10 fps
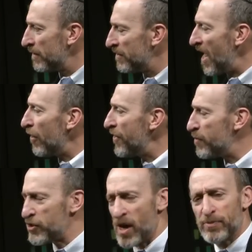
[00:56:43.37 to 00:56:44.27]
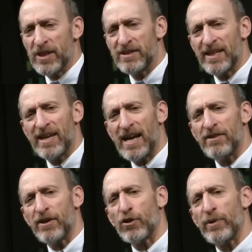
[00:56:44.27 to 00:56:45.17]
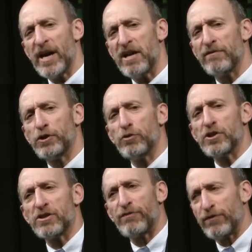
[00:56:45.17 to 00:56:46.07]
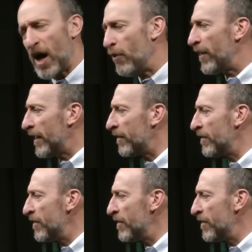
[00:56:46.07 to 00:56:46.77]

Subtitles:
Tell them something to get their creative juices flowing,